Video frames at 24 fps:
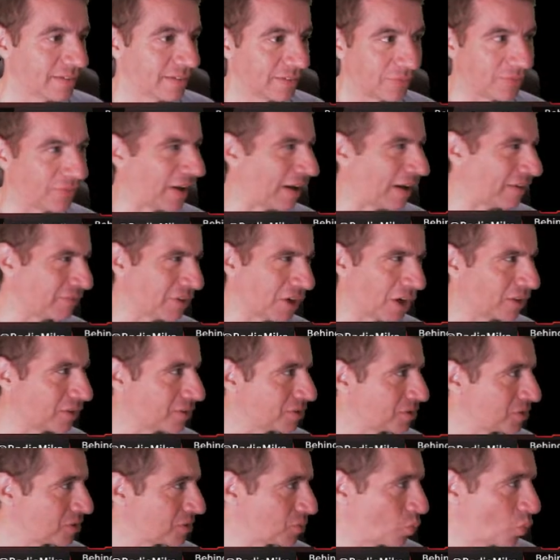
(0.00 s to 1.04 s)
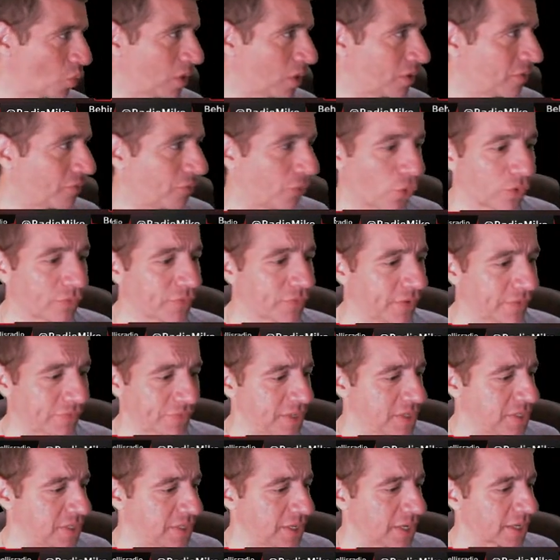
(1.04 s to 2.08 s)
$5, won
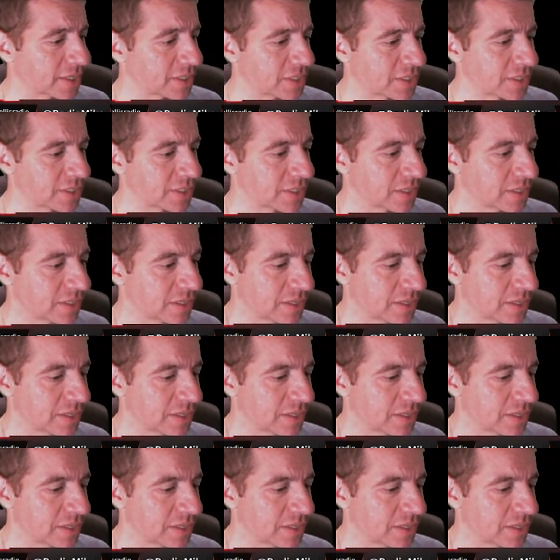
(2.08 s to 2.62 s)
$4.56.